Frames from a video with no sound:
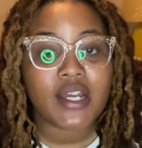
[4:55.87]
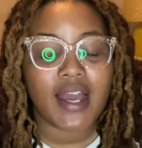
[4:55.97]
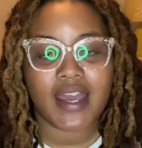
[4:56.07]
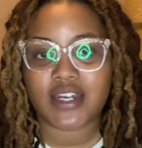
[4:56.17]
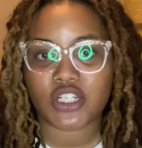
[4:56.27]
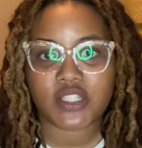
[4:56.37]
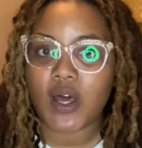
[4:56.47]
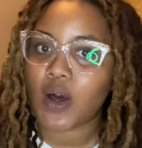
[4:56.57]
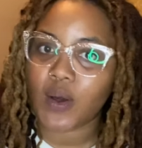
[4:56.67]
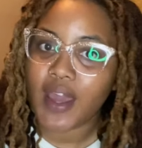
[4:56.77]
and it just
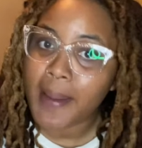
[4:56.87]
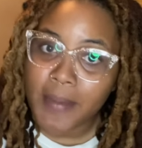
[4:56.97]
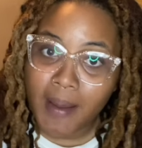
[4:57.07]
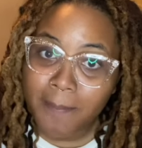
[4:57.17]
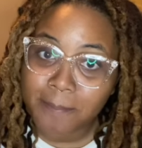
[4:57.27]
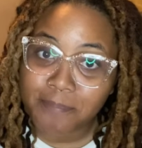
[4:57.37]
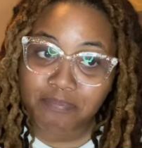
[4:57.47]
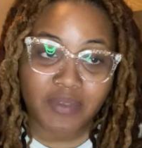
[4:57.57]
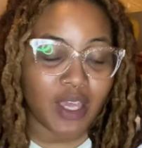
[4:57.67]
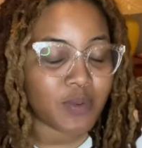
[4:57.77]
all came up.
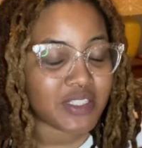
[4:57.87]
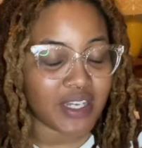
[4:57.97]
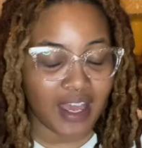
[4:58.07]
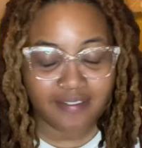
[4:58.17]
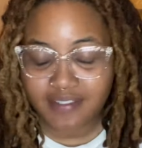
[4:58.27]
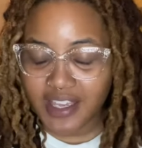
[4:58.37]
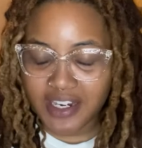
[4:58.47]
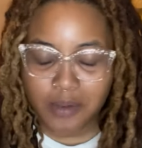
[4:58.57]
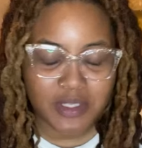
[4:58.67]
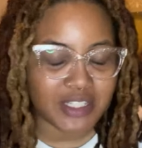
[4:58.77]
It was not
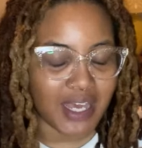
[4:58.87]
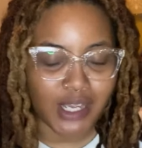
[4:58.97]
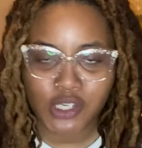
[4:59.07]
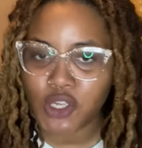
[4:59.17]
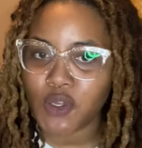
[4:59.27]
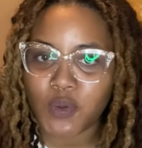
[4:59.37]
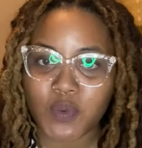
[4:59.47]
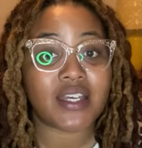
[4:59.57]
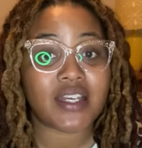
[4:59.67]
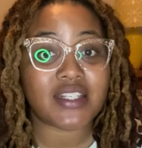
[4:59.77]
fun, it was not
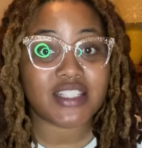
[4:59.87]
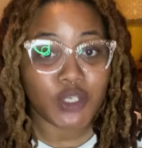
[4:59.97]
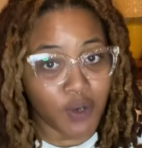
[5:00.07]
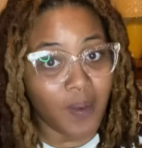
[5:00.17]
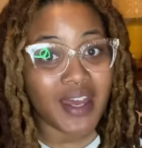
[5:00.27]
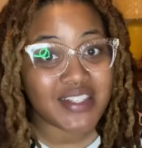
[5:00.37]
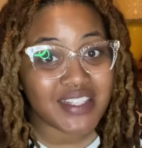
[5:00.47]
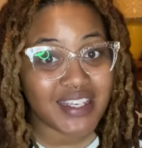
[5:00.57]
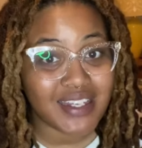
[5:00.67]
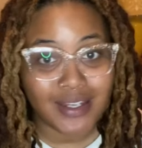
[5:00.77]
cute. Zero out of
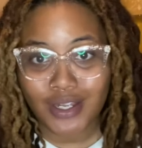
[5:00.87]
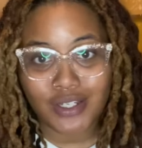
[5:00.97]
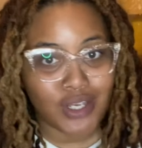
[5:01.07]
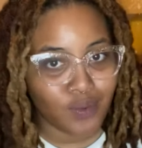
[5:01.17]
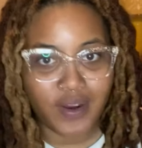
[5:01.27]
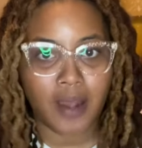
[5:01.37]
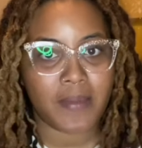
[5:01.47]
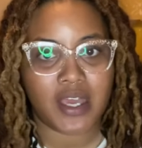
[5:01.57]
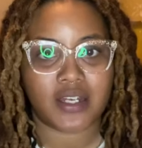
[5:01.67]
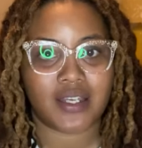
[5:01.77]
10, don't
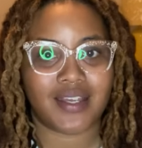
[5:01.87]
recommend.